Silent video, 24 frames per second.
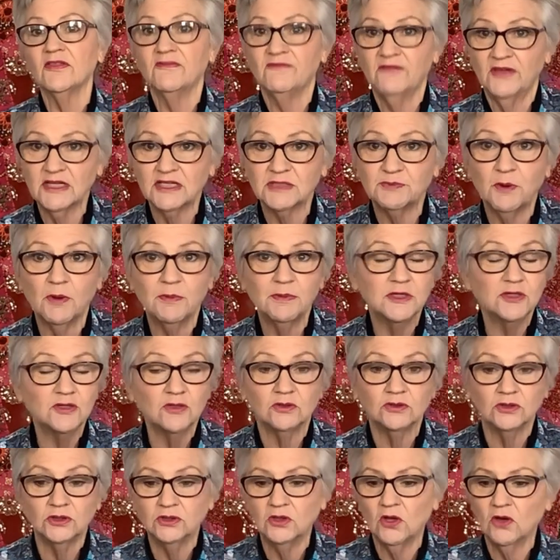vest probably took
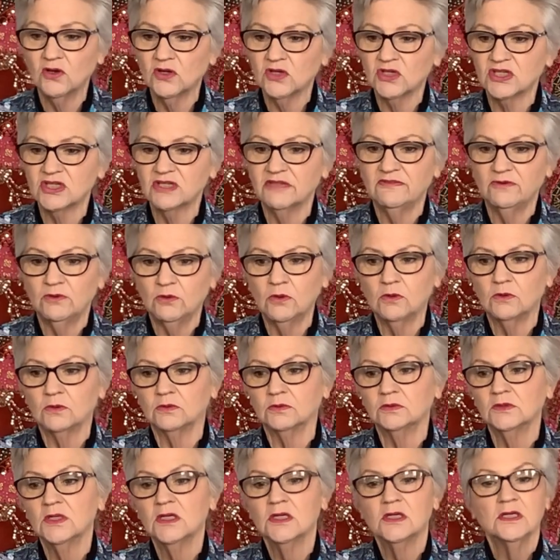the longest of all.
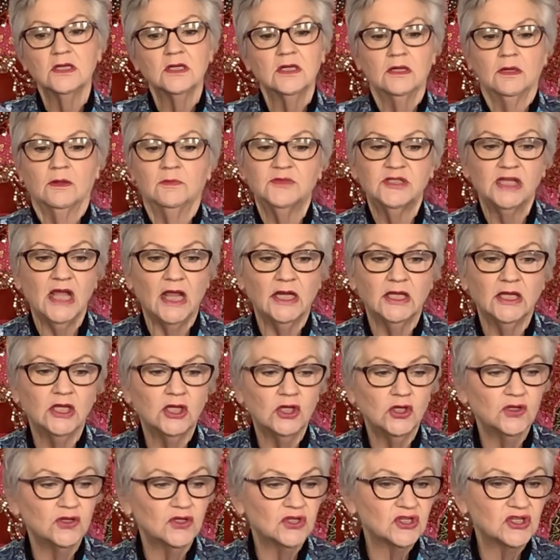I'm telling
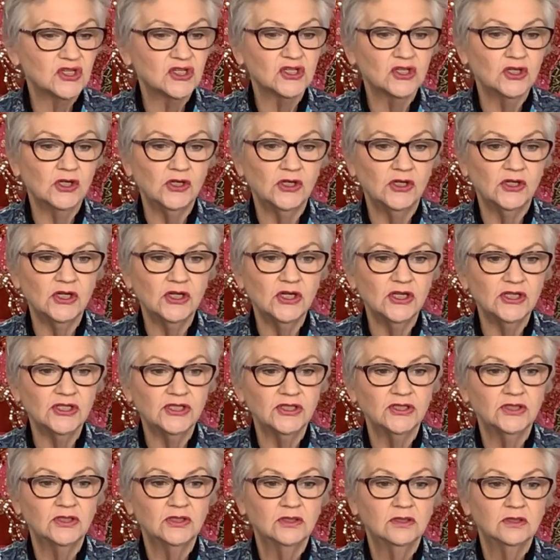you, the skirt,
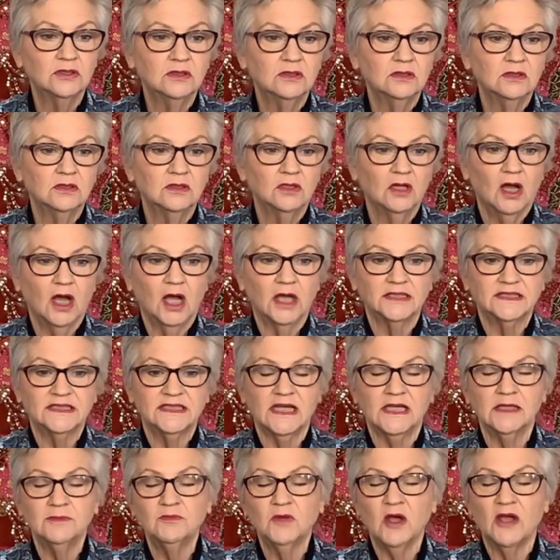I'd
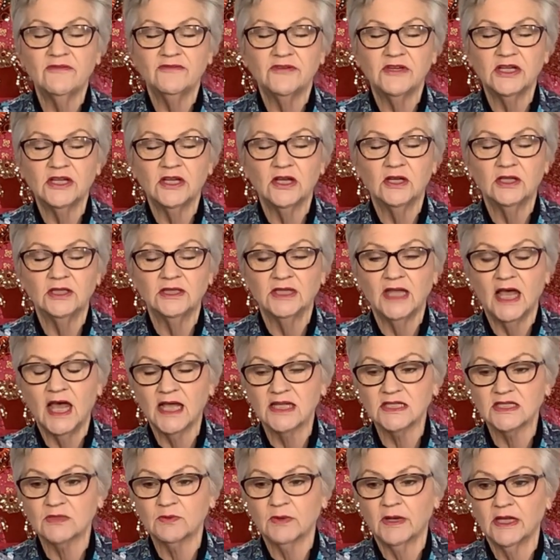done my video
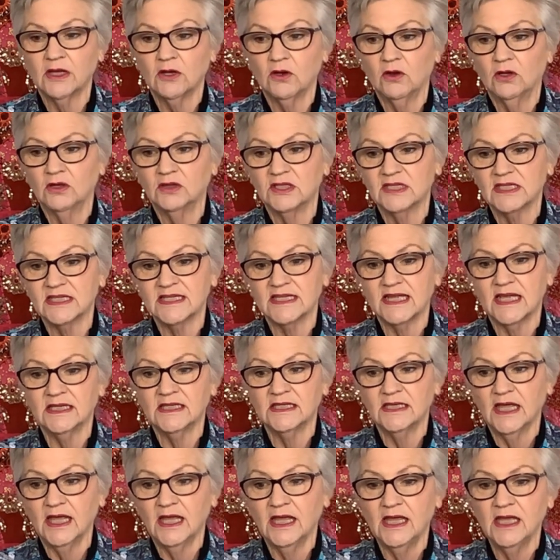last week on the
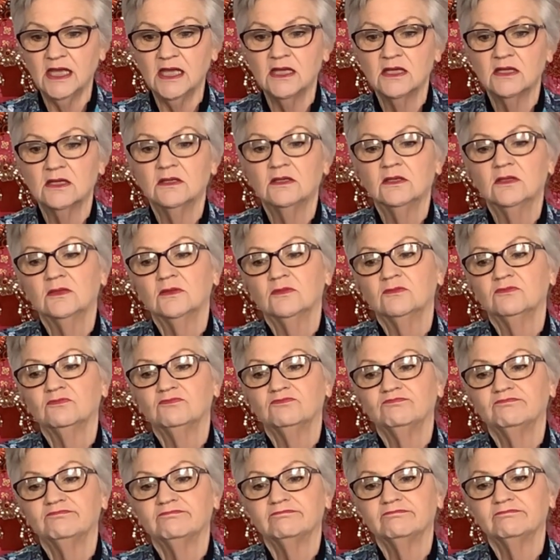Sunday,
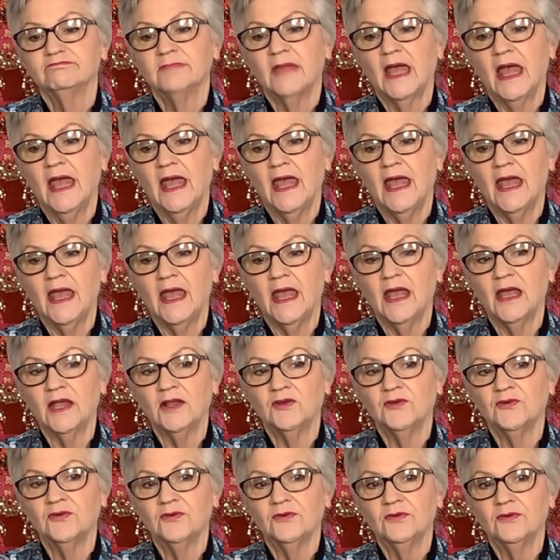and